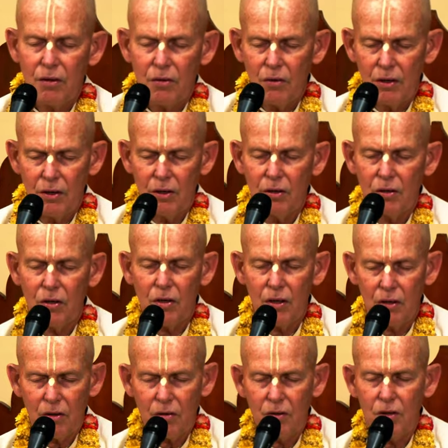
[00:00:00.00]

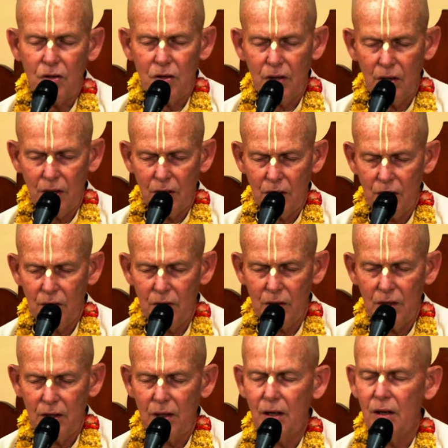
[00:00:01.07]
Krishna Krishna,
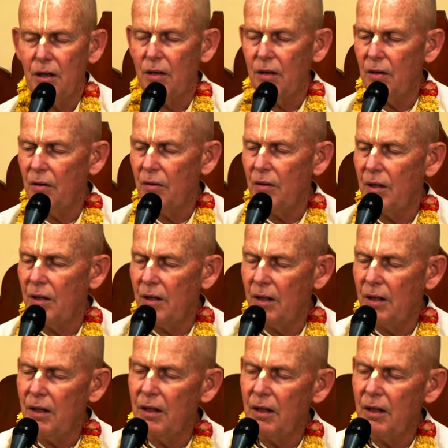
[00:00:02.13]
Hare Hare.